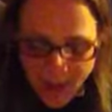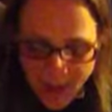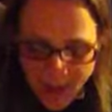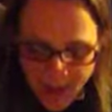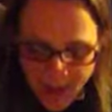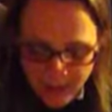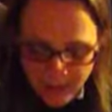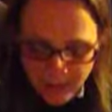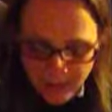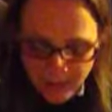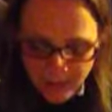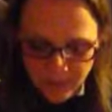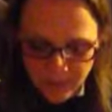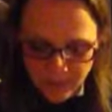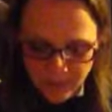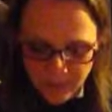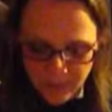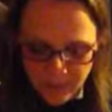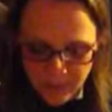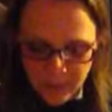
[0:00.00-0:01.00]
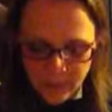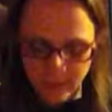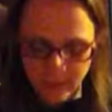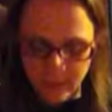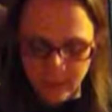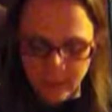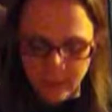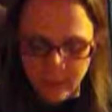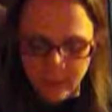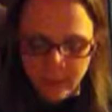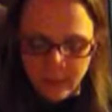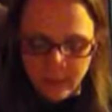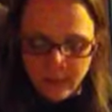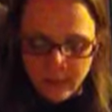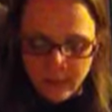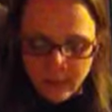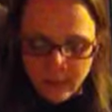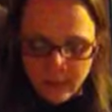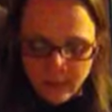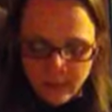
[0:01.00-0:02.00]
Happy Feet.
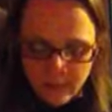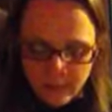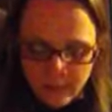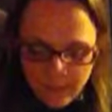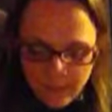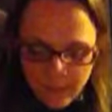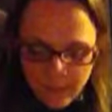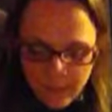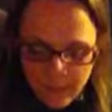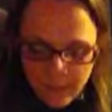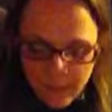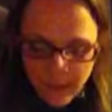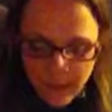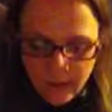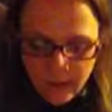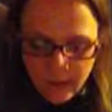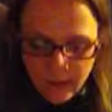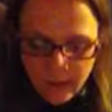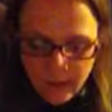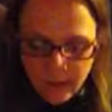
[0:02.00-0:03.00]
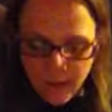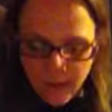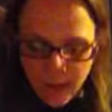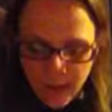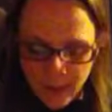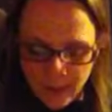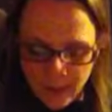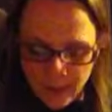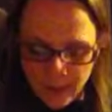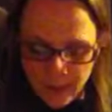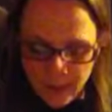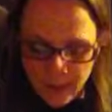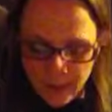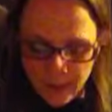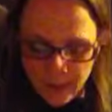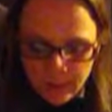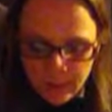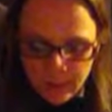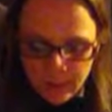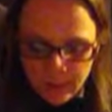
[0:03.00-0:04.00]
Feet. I love Happy
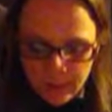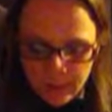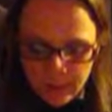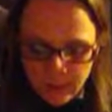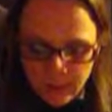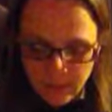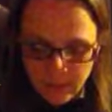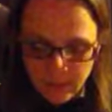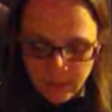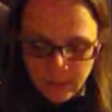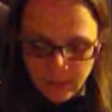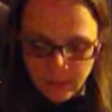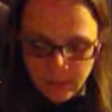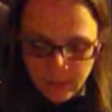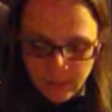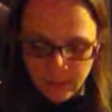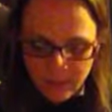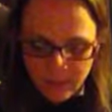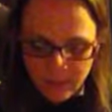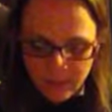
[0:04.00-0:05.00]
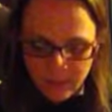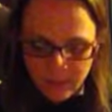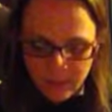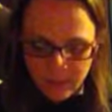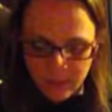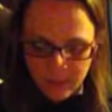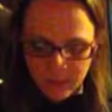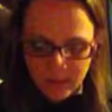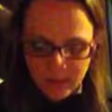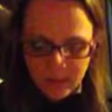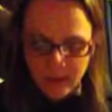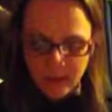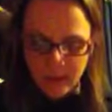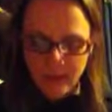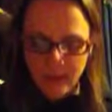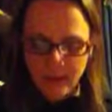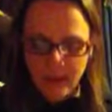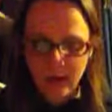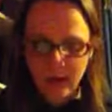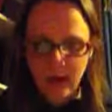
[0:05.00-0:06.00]
Feet. It's cute. It's got
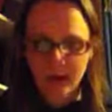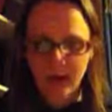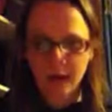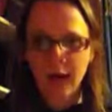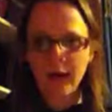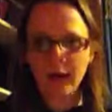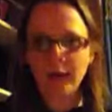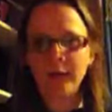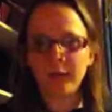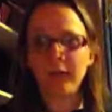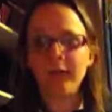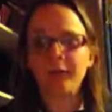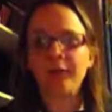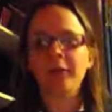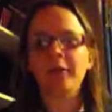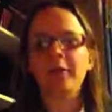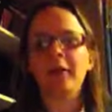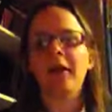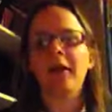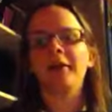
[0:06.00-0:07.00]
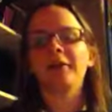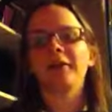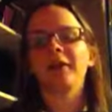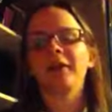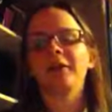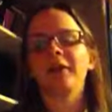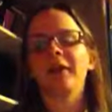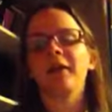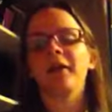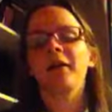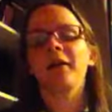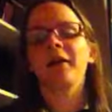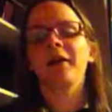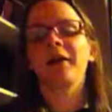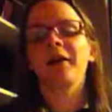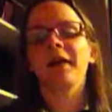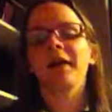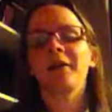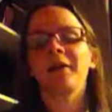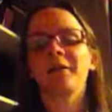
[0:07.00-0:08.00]
singing, and I, as you guys can tell,
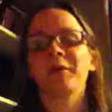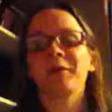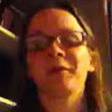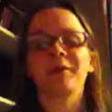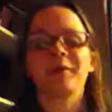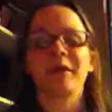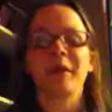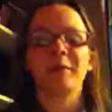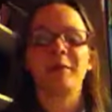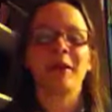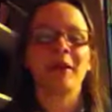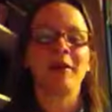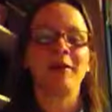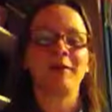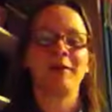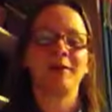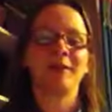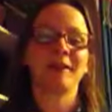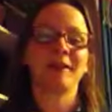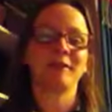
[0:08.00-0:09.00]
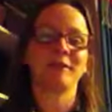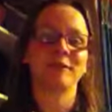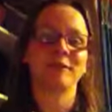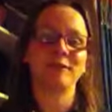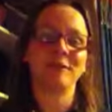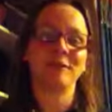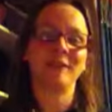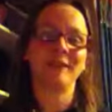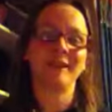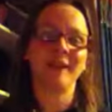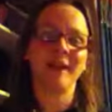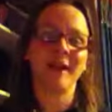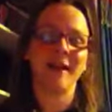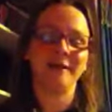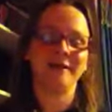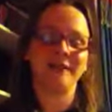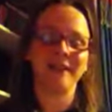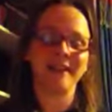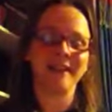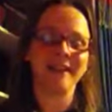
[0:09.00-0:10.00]
I'm kind of I'm kind of obsessed with movies that
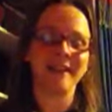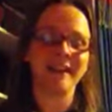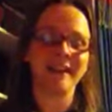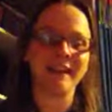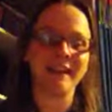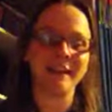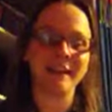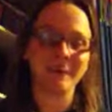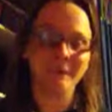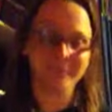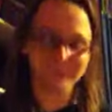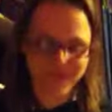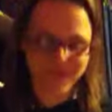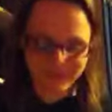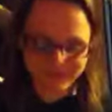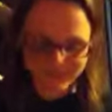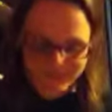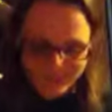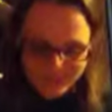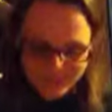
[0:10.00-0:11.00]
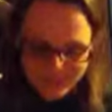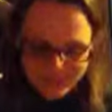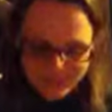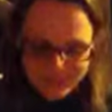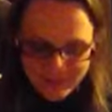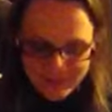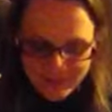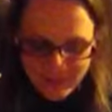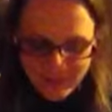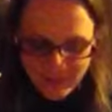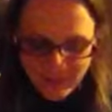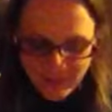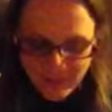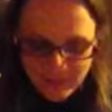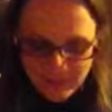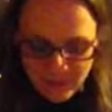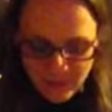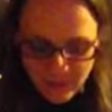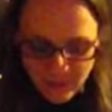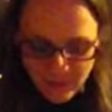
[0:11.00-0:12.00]
have singing in them. Um,
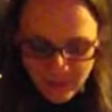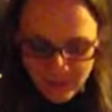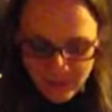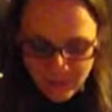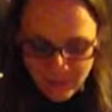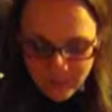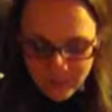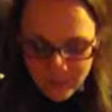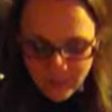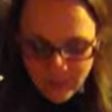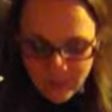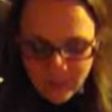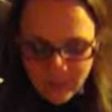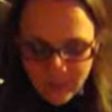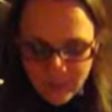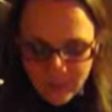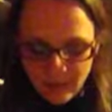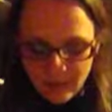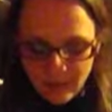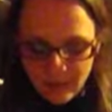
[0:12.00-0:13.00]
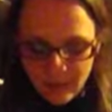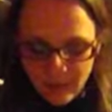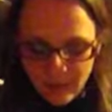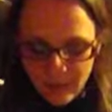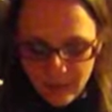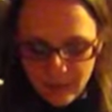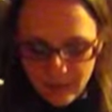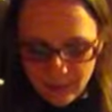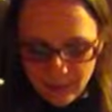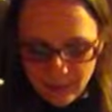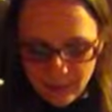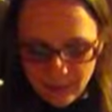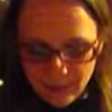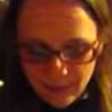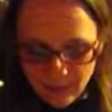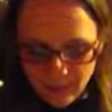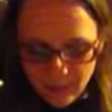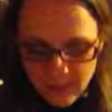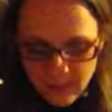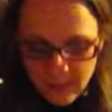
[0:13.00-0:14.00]
it's got great singing and it's got good
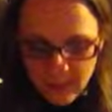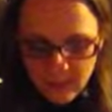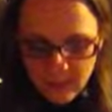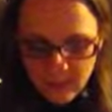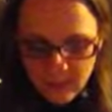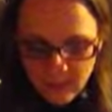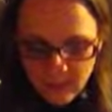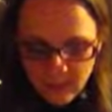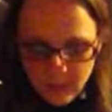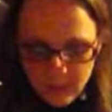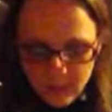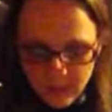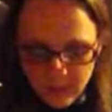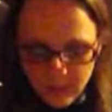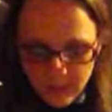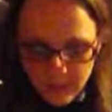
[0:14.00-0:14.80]
story too.